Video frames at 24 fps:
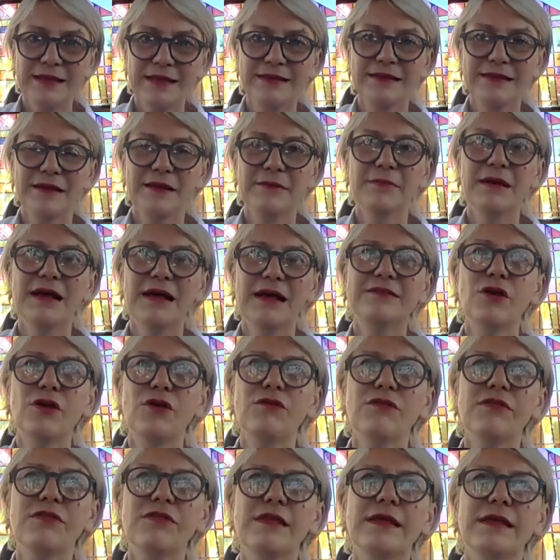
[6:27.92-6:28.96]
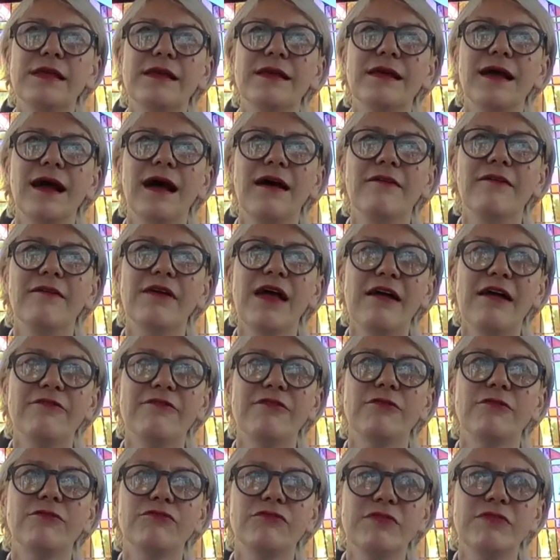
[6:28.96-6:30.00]
I don't think I've
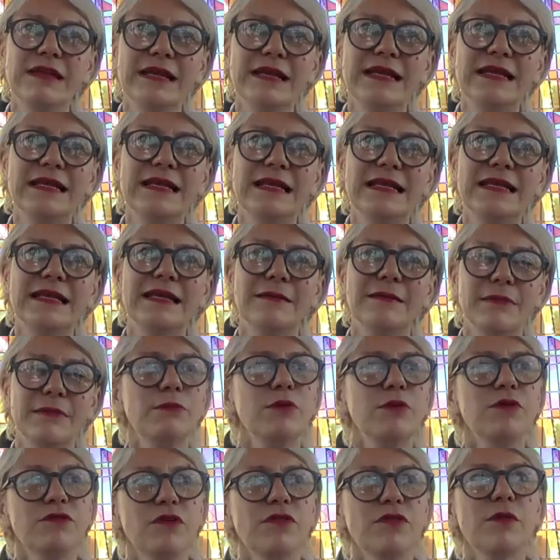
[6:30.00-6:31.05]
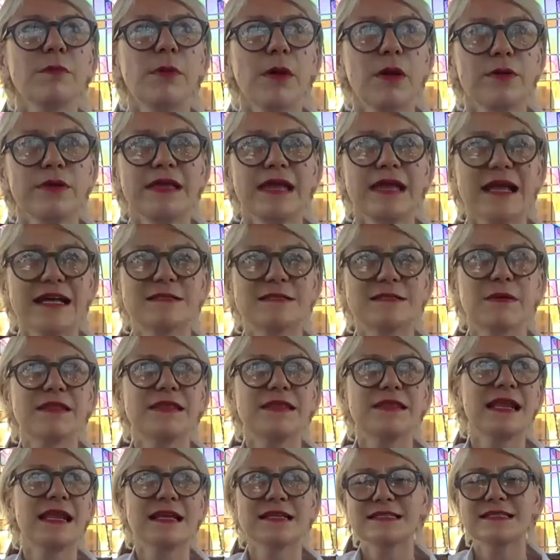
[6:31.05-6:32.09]
ever really, moved on the boat, yes, but
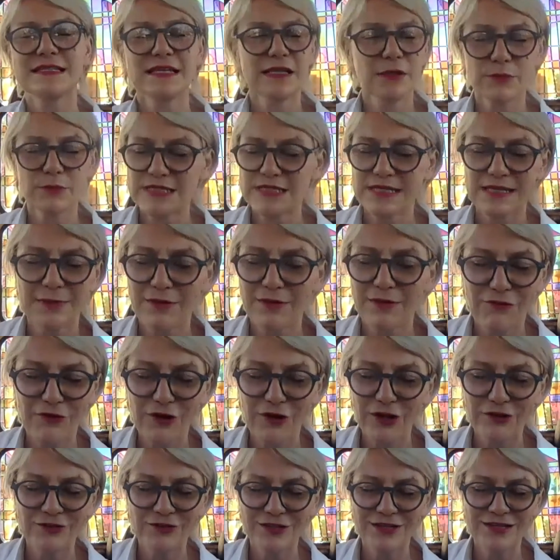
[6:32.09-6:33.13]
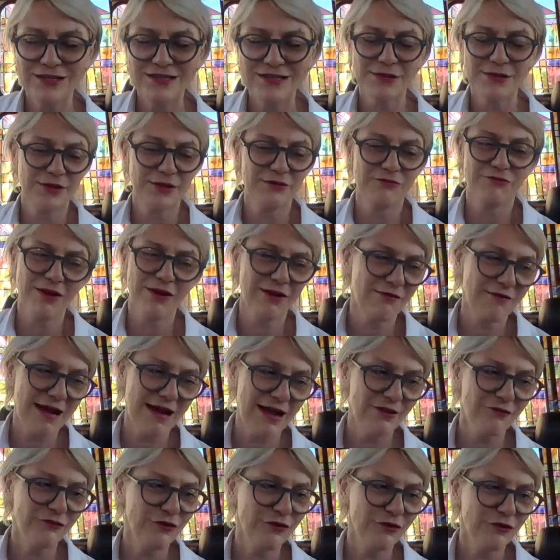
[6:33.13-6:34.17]
then I still was in the middle of London, so I could run
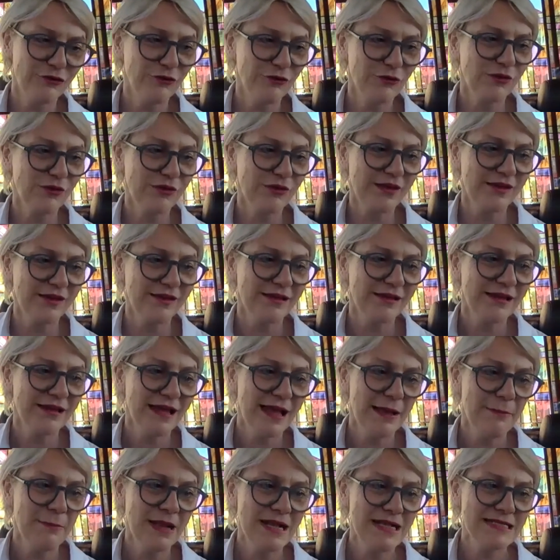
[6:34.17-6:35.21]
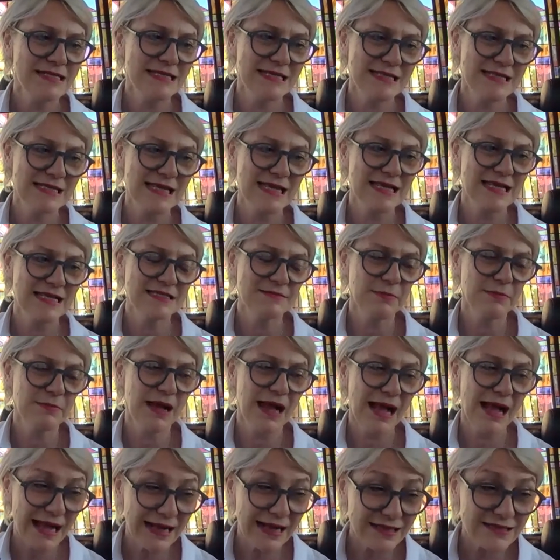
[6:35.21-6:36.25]
around and do all the amazing things. But
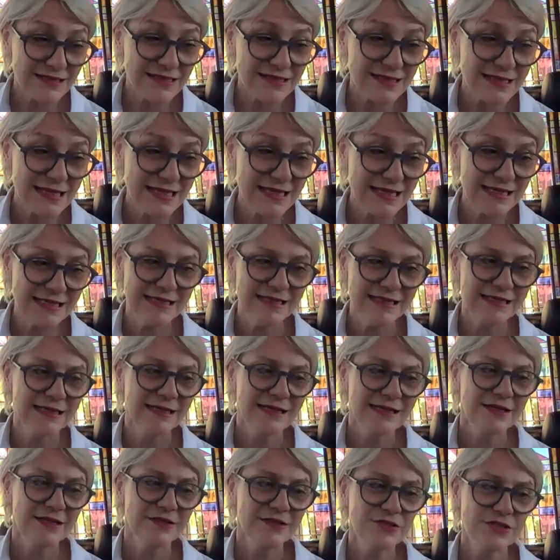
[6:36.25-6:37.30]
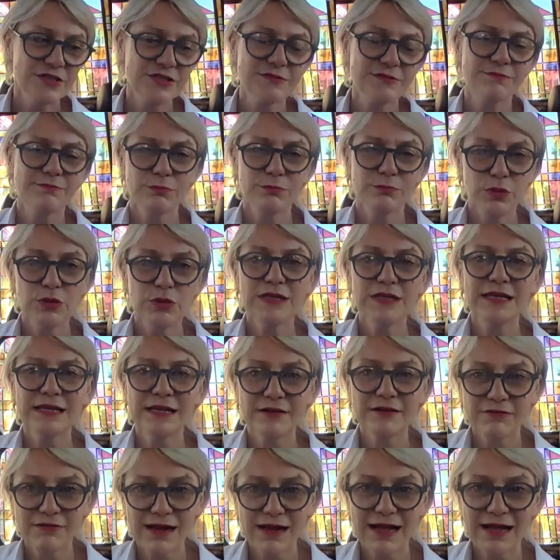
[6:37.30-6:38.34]
actually just
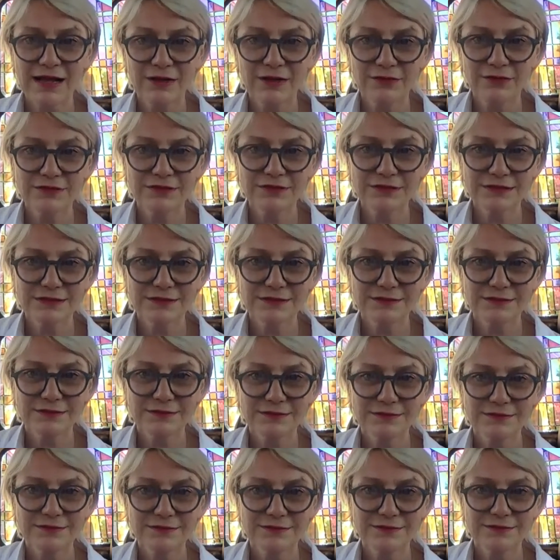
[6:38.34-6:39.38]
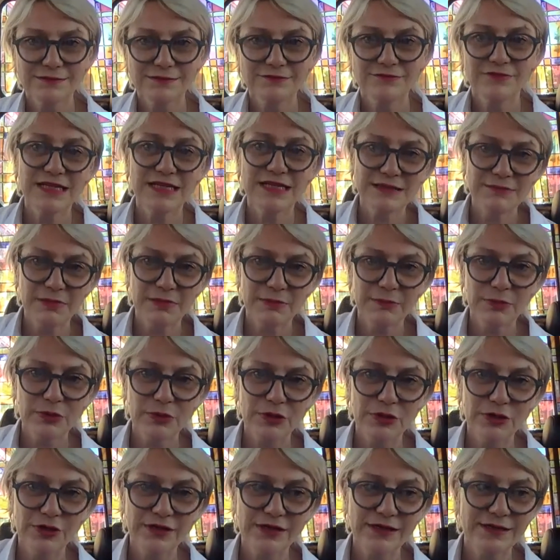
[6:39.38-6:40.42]
moodling around, reading my
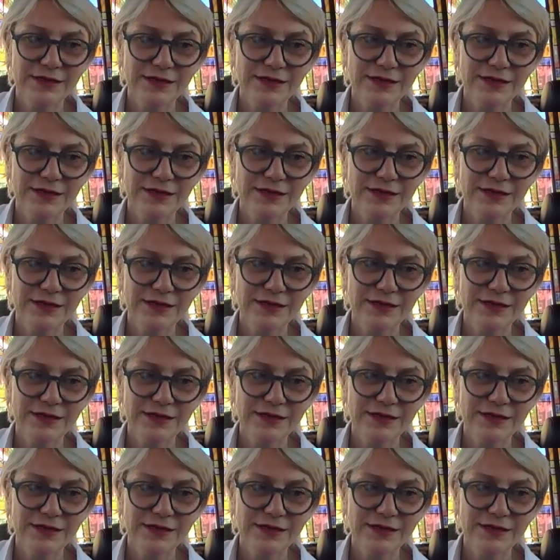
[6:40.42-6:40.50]
book,